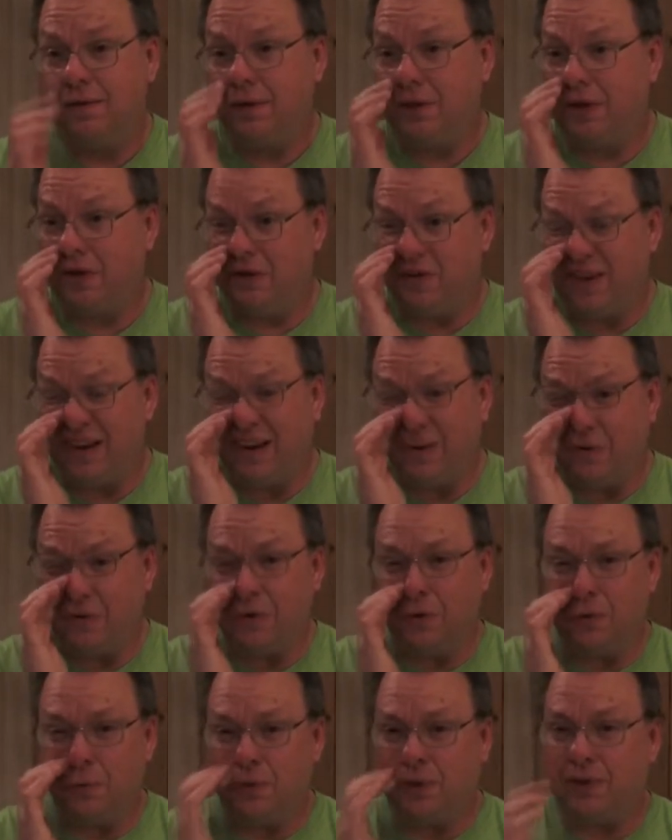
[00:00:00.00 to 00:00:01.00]
I don't
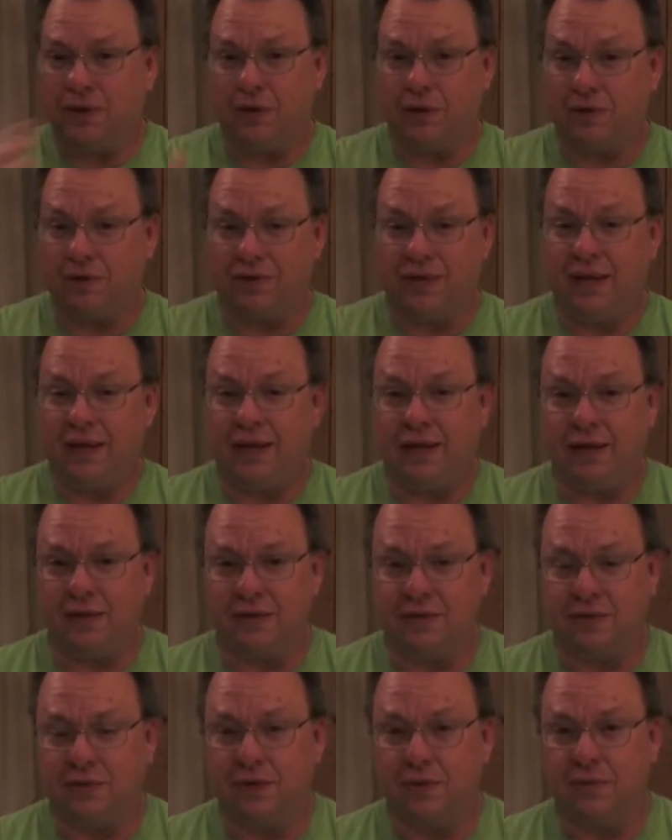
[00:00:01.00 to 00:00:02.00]
know what they were thinking
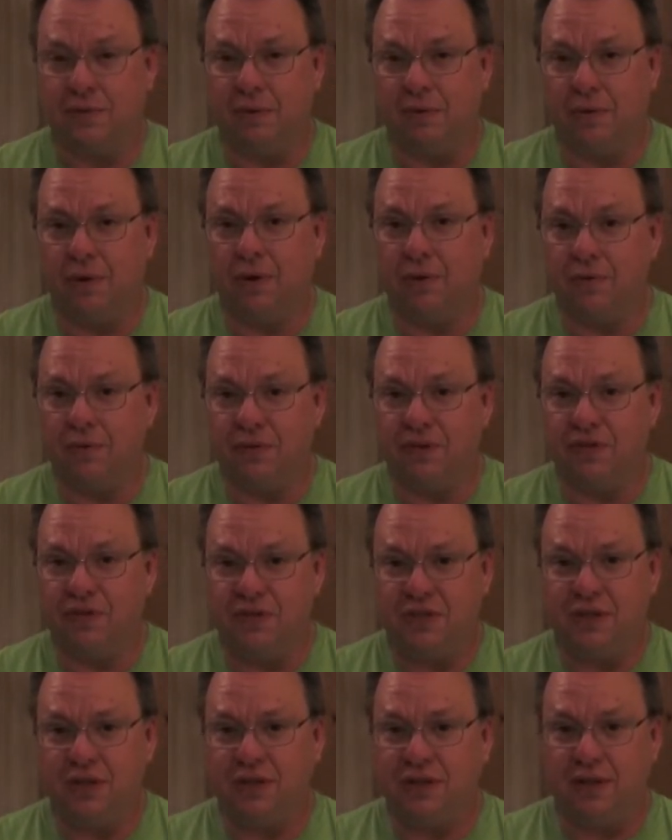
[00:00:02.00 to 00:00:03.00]
was going to be wrong with the
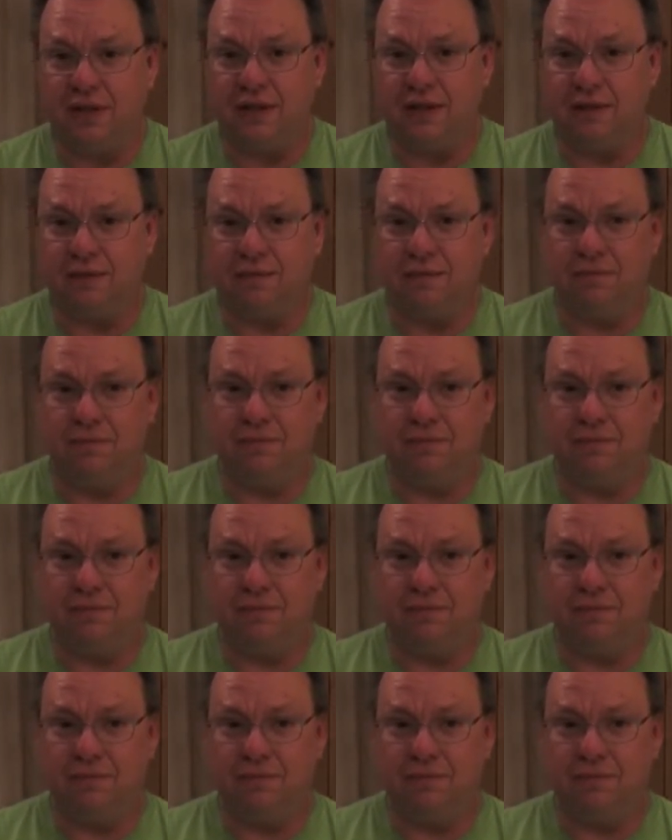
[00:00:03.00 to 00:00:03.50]
chili that,